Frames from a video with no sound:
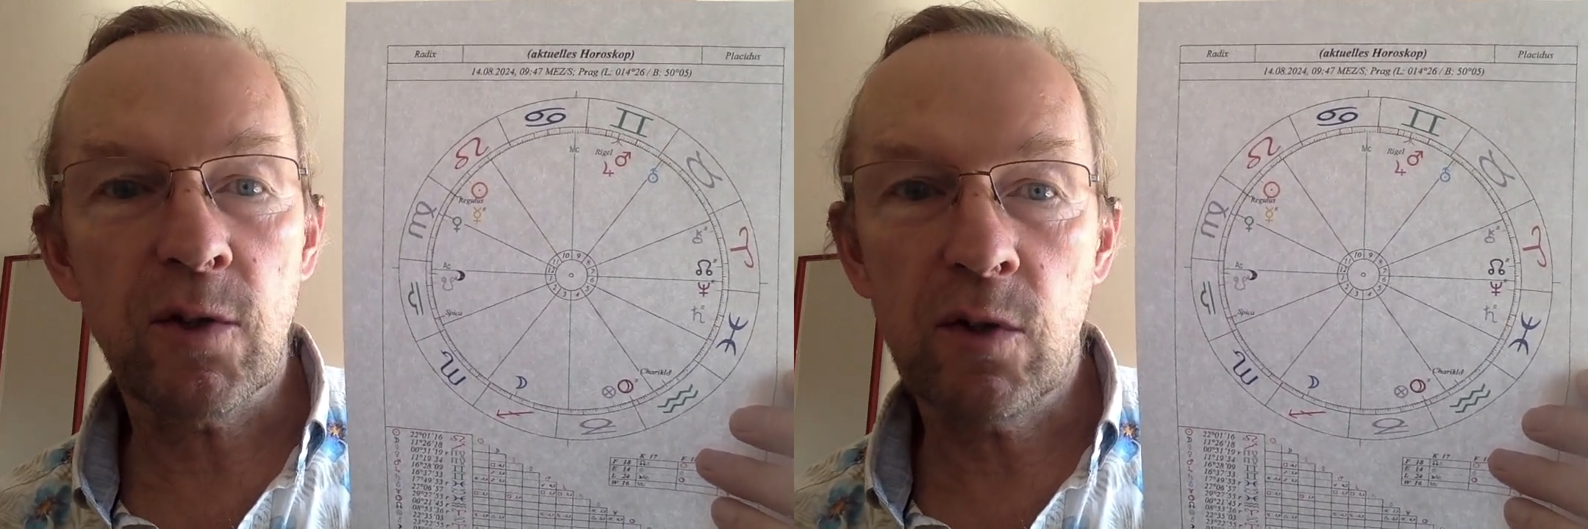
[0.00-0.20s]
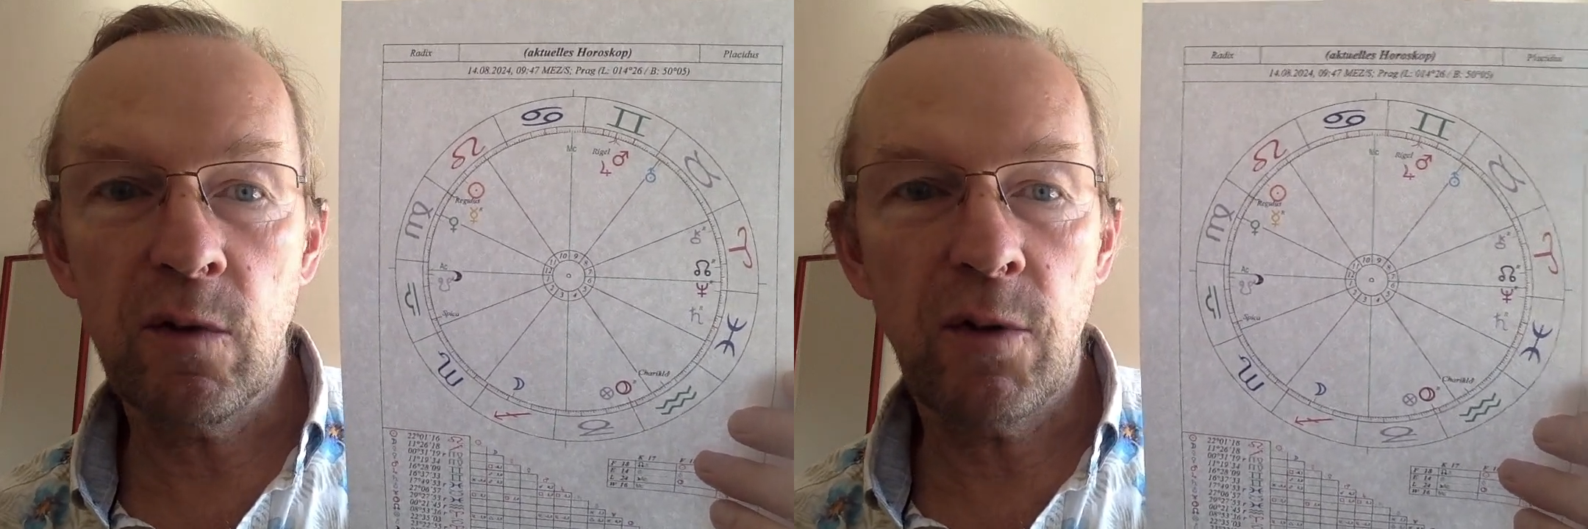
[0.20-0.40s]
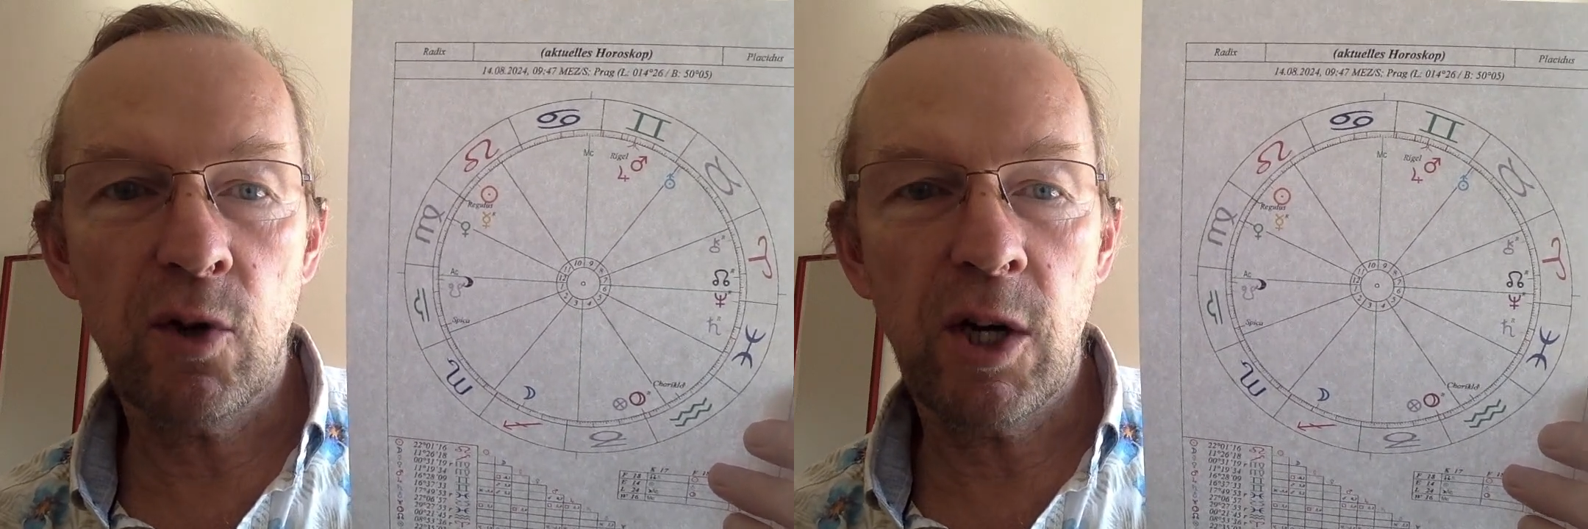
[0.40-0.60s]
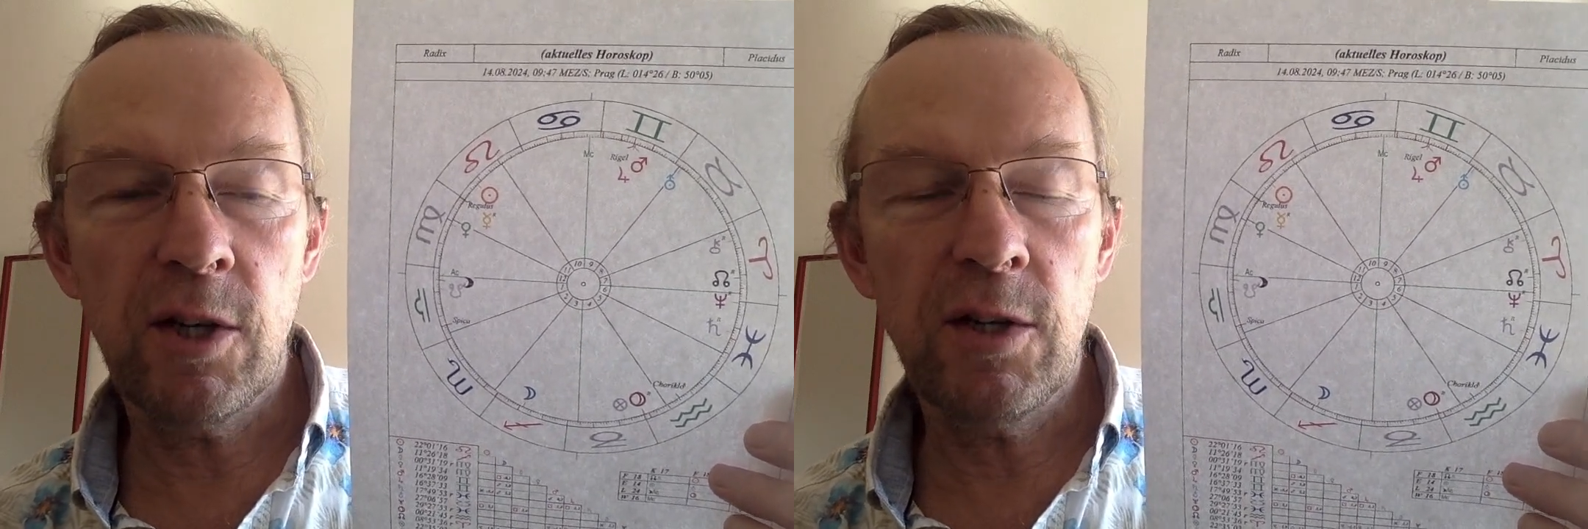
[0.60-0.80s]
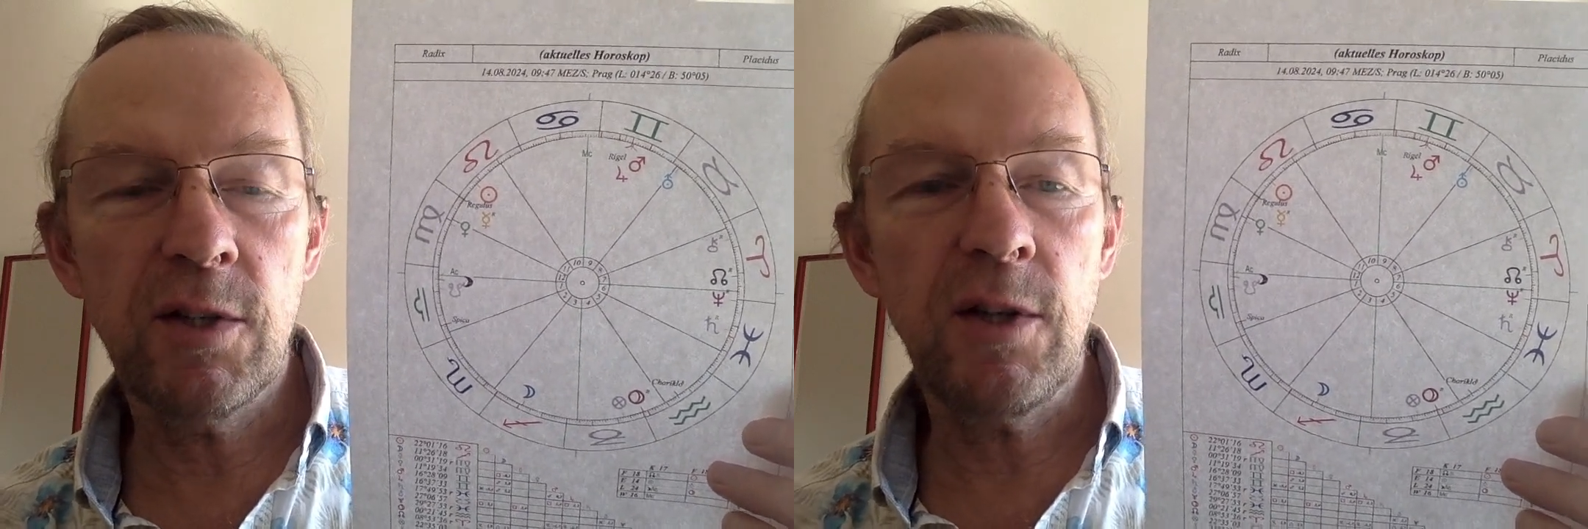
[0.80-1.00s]

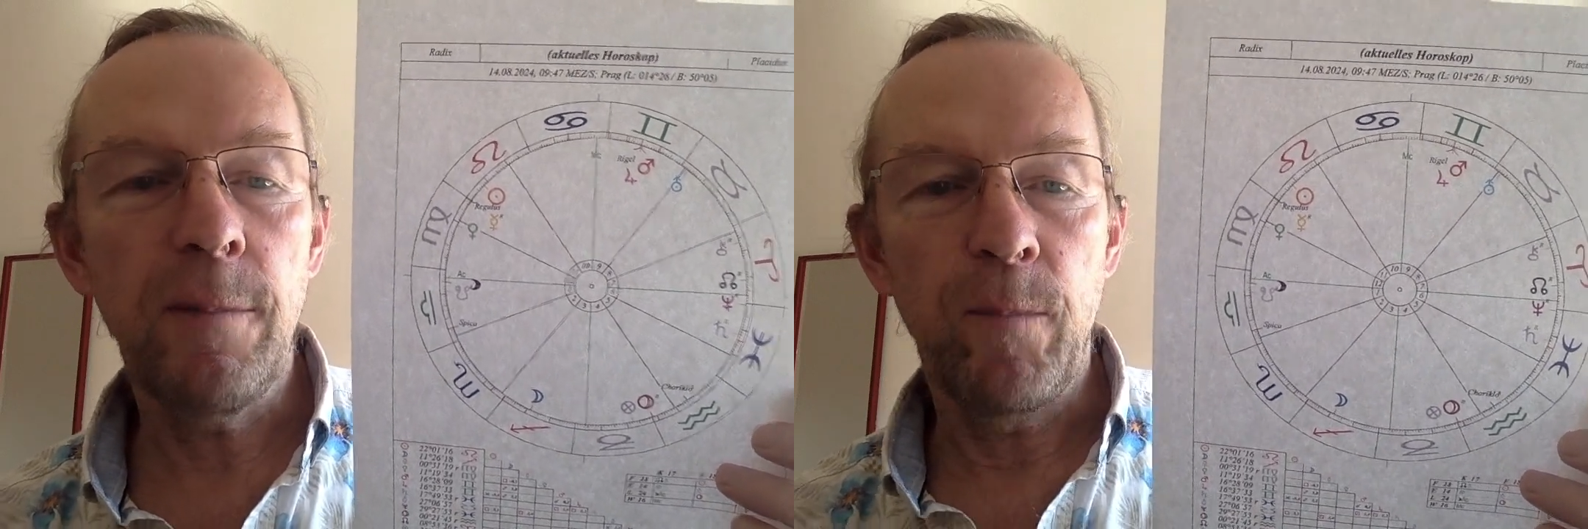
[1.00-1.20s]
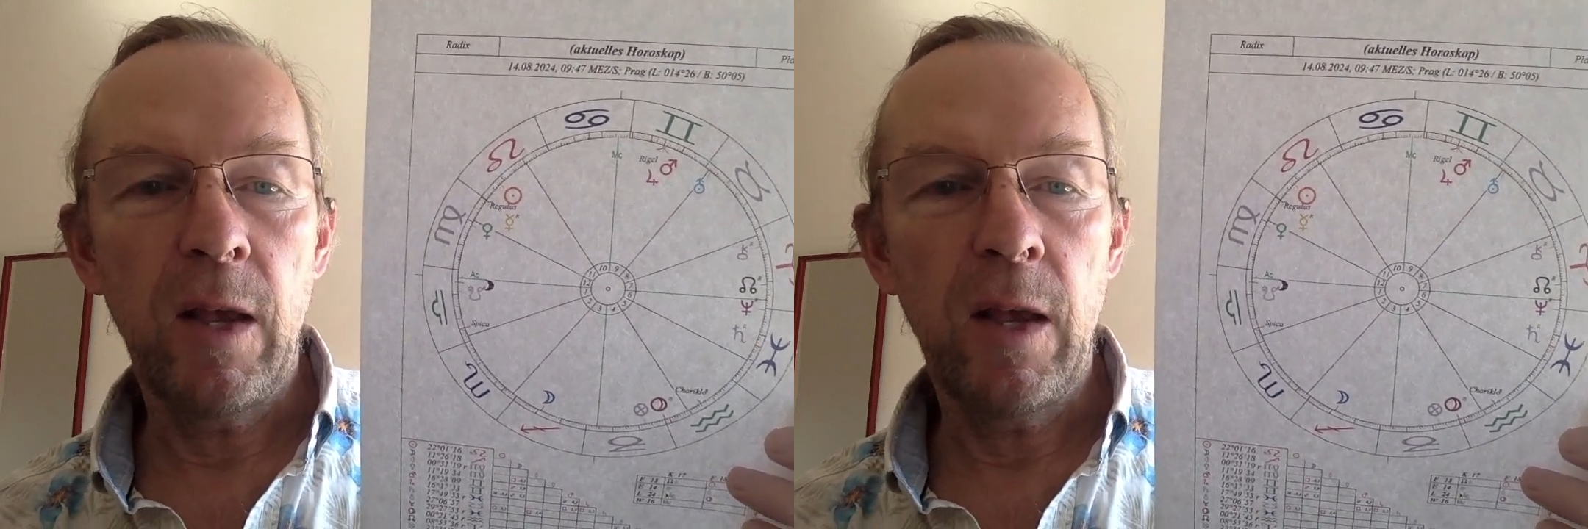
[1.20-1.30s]
sovereignty